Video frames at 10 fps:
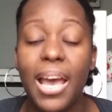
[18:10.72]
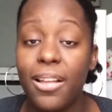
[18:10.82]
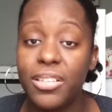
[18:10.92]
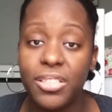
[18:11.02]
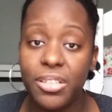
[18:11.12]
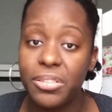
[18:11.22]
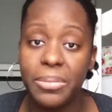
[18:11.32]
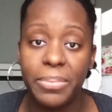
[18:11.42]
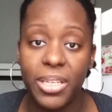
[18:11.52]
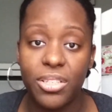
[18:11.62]
I'll insert
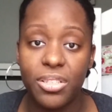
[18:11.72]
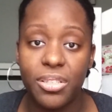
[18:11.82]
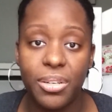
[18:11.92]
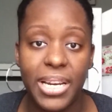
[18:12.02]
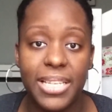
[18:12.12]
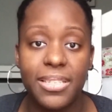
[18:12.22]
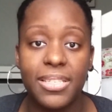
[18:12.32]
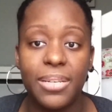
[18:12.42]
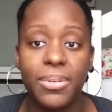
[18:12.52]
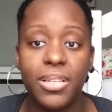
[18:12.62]
some pictures so you guys
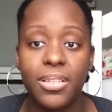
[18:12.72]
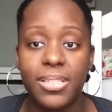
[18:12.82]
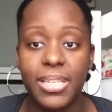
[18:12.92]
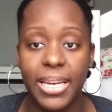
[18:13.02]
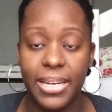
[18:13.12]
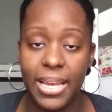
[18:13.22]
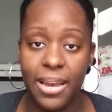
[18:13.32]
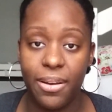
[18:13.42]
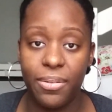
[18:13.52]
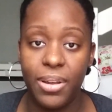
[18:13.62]
can see what he looks like
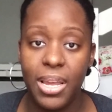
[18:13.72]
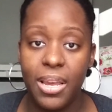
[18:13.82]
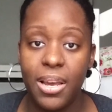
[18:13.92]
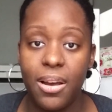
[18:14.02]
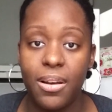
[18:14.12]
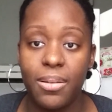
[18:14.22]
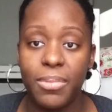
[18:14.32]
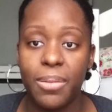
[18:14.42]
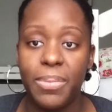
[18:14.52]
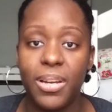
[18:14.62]
now,
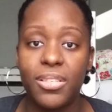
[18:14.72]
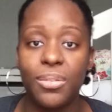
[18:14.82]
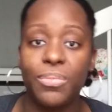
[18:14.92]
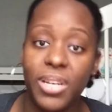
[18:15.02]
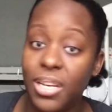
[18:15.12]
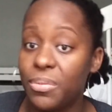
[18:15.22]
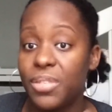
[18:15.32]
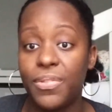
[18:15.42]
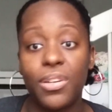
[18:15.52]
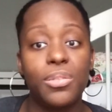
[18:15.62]
compared to when he
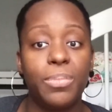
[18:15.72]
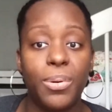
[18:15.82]
was first